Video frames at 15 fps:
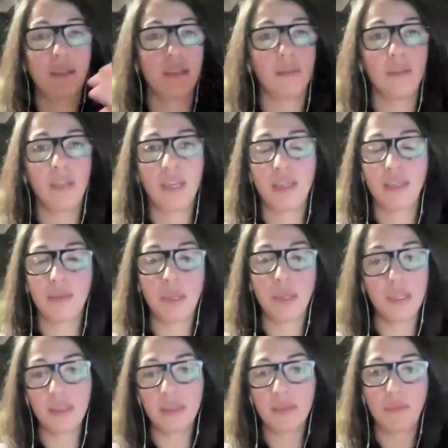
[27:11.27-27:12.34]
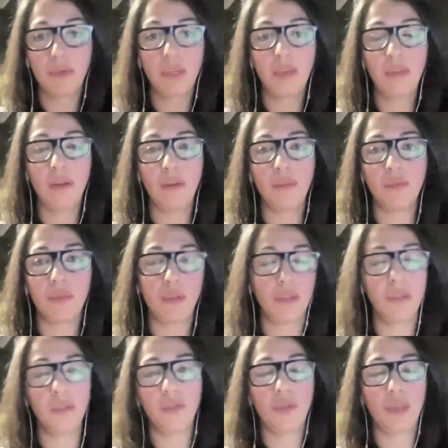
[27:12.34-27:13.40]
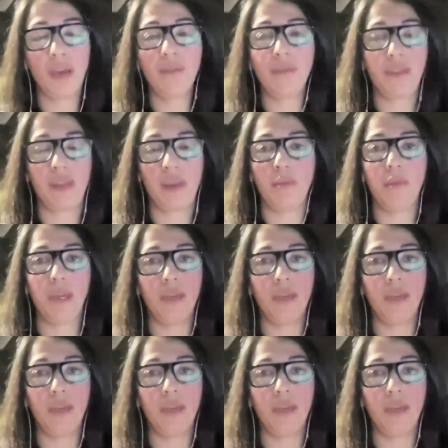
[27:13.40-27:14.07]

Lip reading: and next minute, I'm going to do that for them.